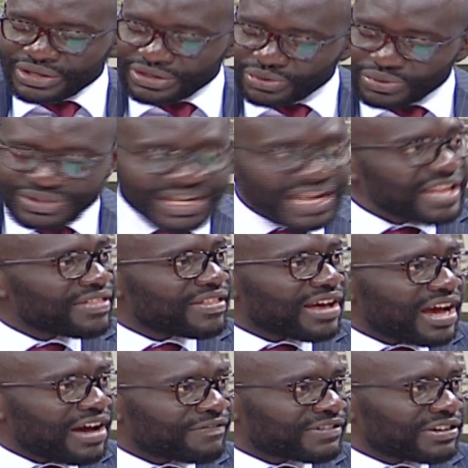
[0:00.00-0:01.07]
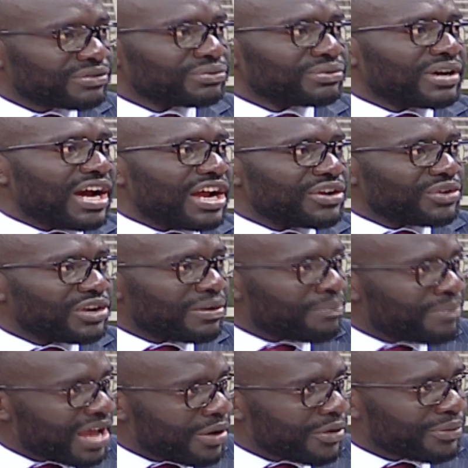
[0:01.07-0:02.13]
today in the afternoon, okay. and you'll
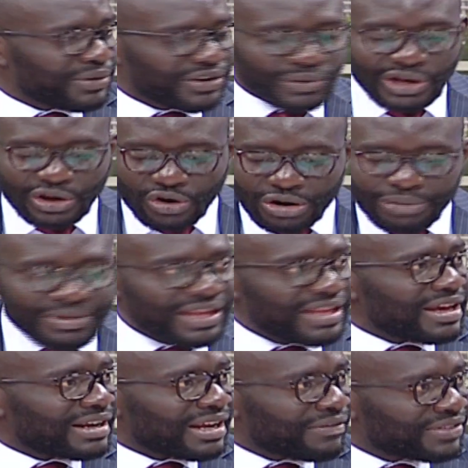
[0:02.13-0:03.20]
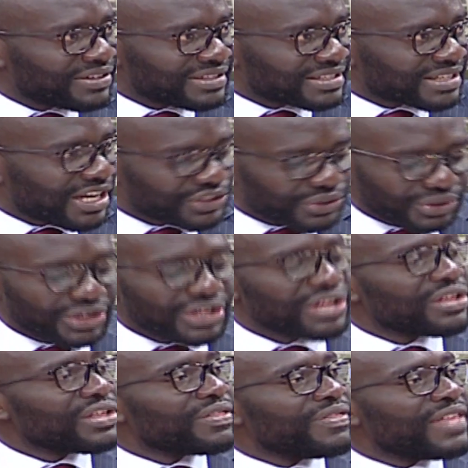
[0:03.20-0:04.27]
bear with me, okay. they'll call me and have this discussion.
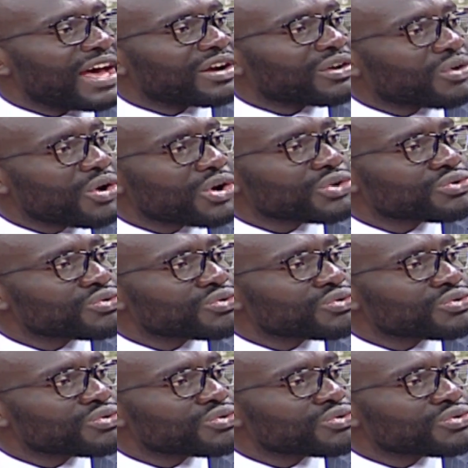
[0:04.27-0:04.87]
They are going